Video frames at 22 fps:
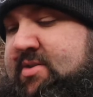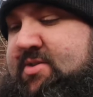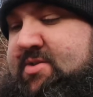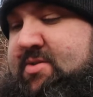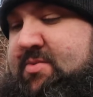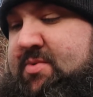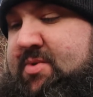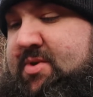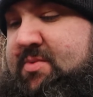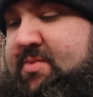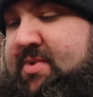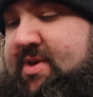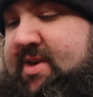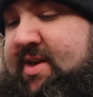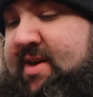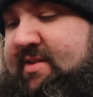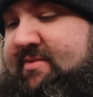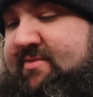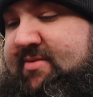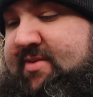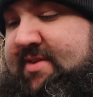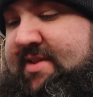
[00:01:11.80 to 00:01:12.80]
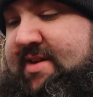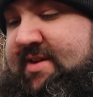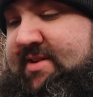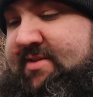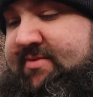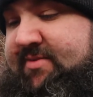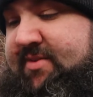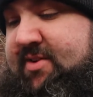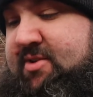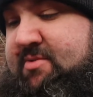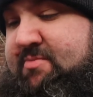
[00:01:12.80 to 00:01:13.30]
So what do we get for that?
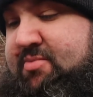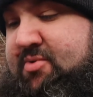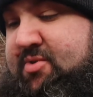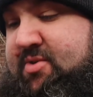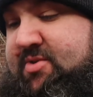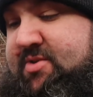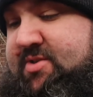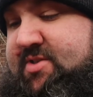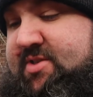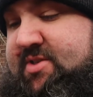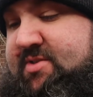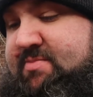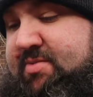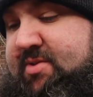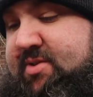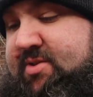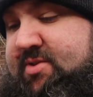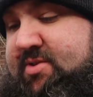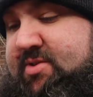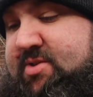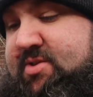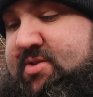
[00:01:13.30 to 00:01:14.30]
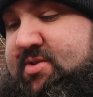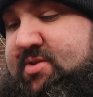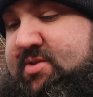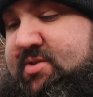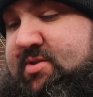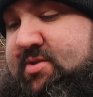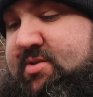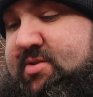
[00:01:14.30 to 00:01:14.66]
A few prizes plus